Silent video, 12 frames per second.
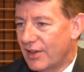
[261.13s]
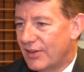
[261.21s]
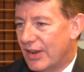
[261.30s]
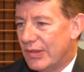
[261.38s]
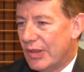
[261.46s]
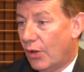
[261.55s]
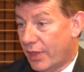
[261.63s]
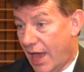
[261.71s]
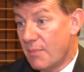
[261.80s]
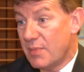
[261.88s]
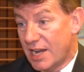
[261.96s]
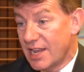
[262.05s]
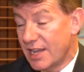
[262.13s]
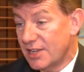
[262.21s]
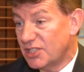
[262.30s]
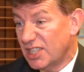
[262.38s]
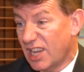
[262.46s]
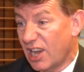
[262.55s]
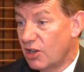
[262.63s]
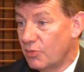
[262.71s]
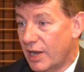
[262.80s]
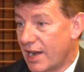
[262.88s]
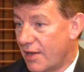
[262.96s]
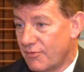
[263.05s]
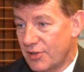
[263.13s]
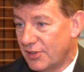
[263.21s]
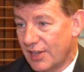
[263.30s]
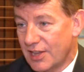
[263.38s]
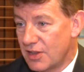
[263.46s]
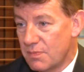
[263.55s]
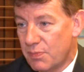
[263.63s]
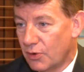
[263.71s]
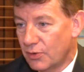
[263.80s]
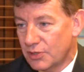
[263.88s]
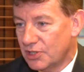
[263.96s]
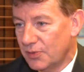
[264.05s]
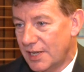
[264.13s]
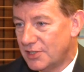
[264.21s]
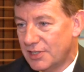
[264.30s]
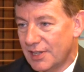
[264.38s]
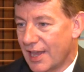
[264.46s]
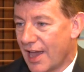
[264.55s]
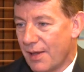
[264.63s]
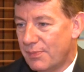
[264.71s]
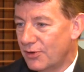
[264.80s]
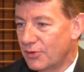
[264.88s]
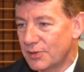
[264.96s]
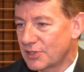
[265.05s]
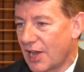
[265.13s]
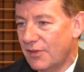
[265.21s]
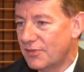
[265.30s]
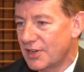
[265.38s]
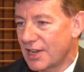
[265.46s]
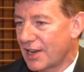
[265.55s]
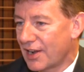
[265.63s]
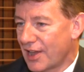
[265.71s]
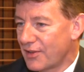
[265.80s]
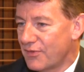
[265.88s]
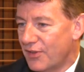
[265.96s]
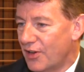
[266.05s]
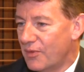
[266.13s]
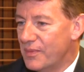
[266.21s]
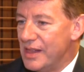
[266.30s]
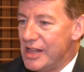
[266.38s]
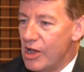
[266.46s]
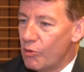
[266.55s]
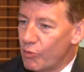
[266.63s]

you know, not that many years ago when everything you bought to eat at the airport was covered in cling film.